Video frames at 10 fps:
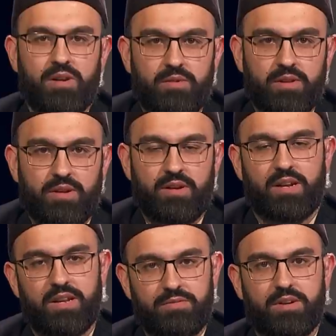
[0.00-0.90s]
beloved
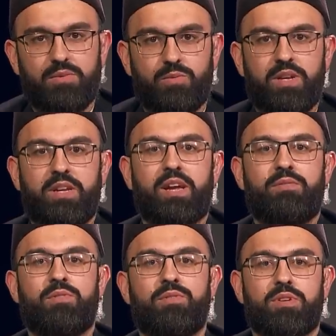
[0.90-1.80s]
Khalifa, we
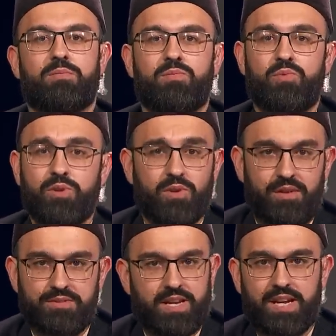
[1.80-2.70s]
gave you some
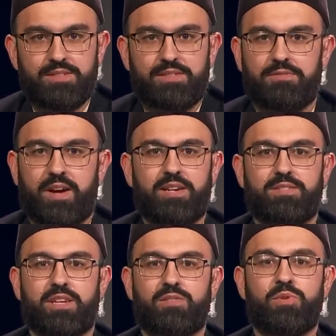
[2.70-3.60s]
real-life stats,
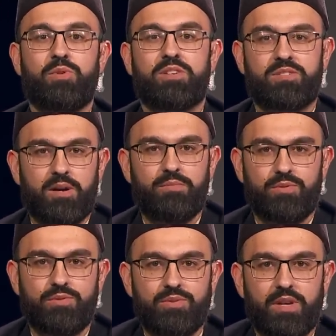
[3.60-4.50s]
facts and real
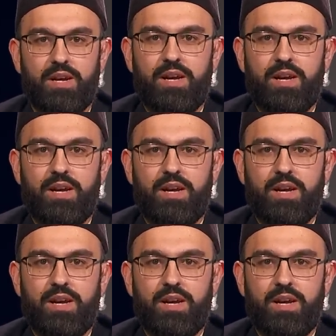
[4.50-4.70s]
examples